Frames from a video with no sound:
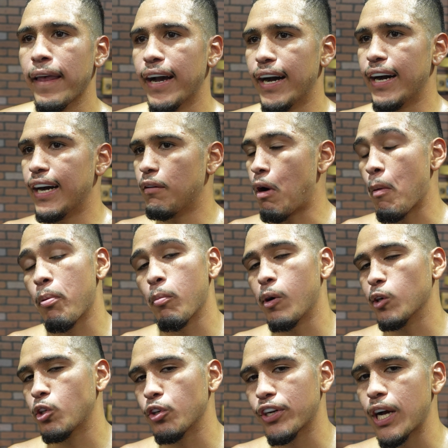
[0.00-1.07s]
My
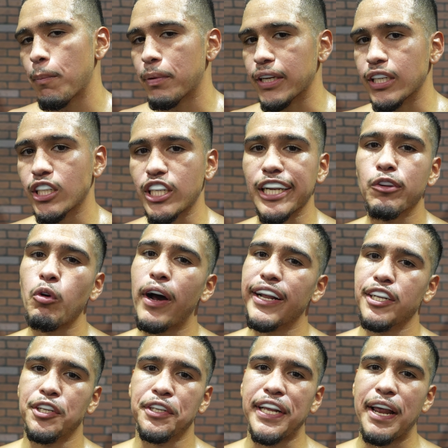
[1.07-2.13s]
promotional company, G Squad
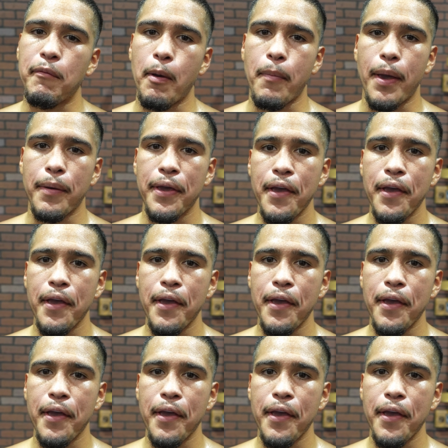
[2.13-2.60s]
Entertainment, baby.